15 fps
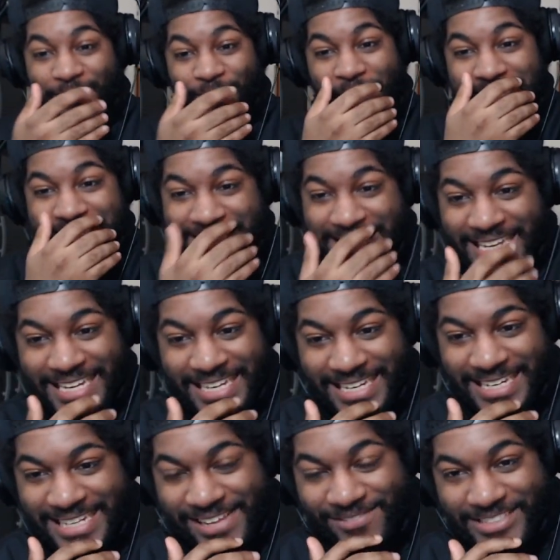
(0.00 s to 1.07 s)
that was
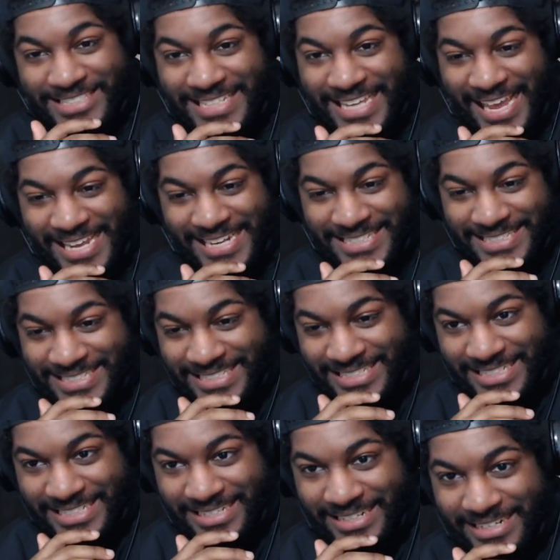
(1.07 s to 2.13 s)
it. It was
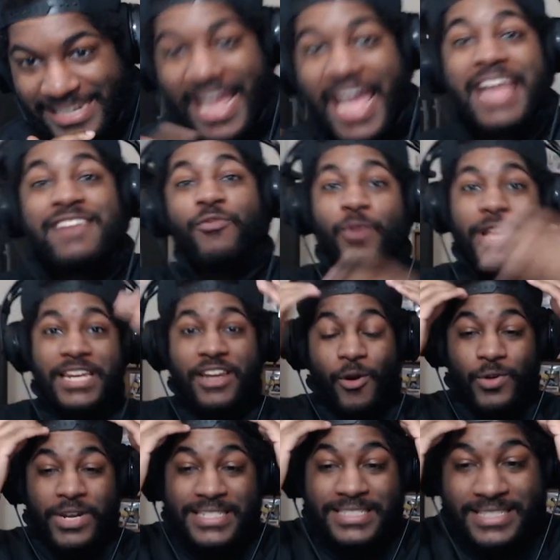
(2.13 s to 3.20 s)
Keiichi. And we
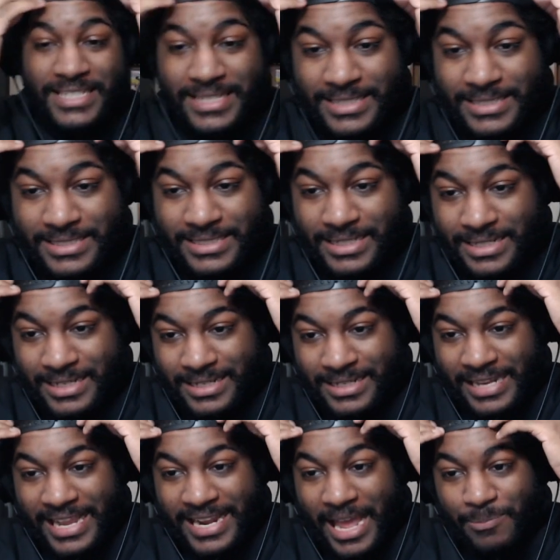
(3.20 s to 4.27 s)
noticed this
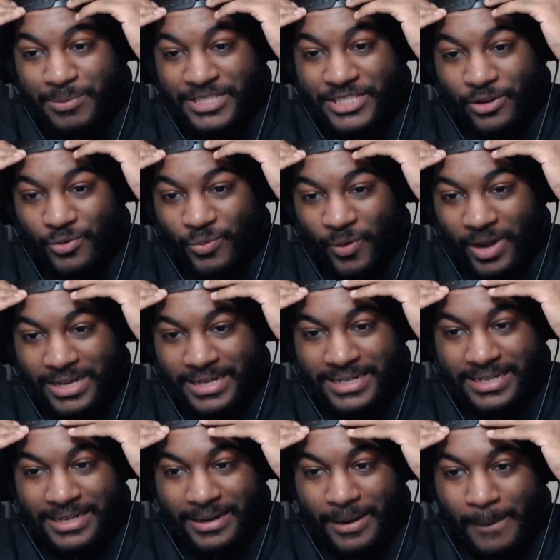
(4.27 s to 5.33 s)
in episode
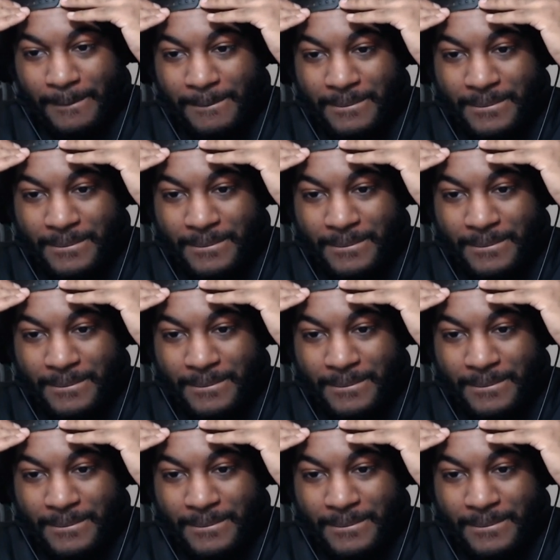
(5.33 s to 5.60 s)
one.